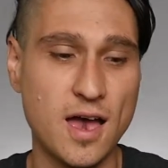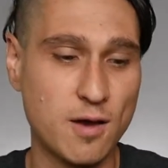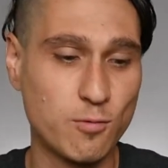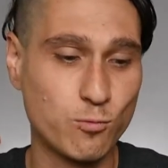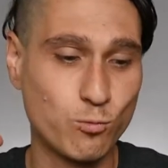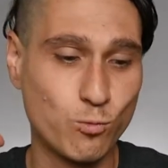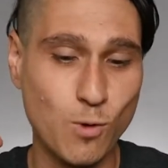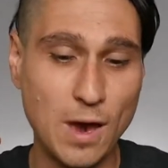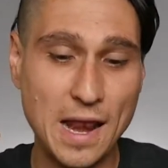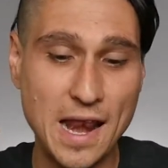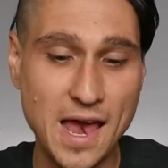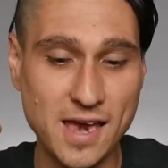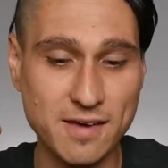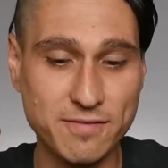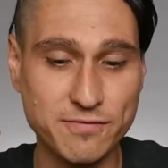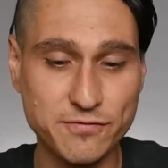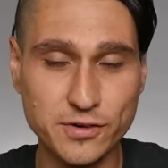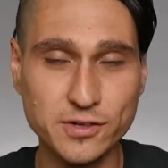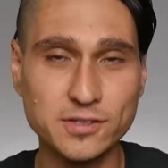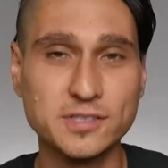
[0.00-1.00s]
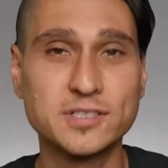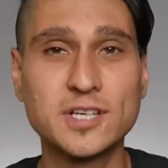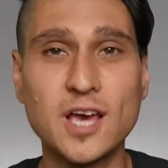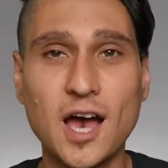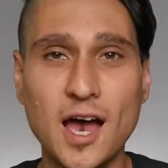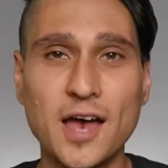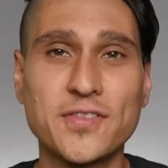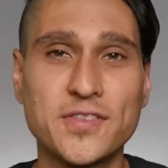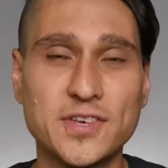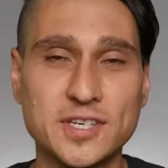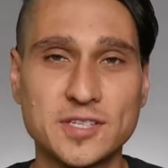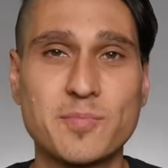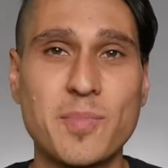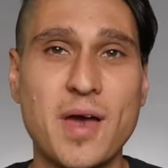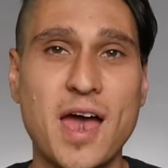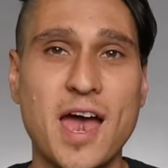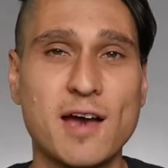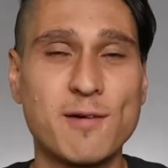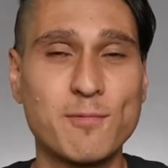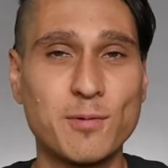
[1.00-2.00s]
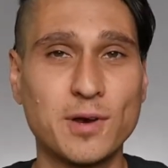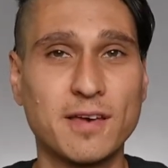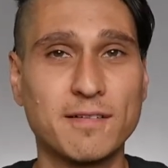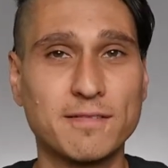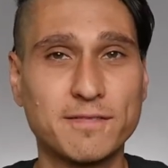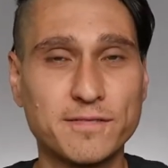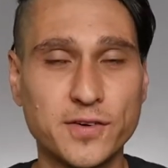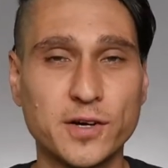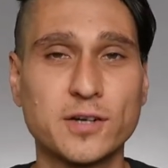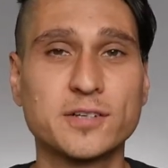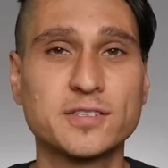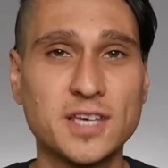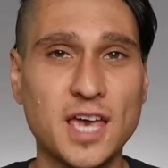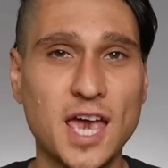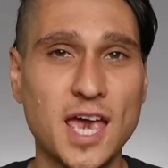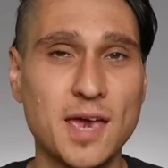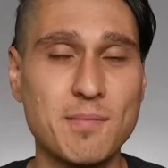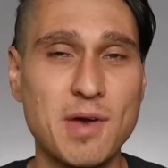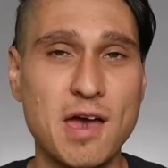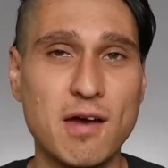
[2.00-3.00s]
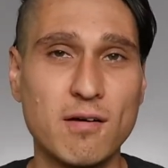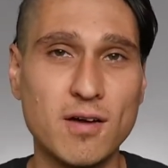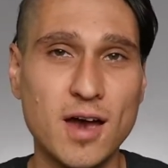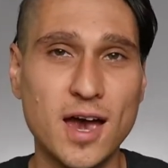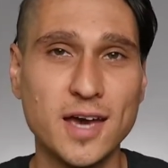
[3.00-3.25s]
When I first got this bag, when it first came out,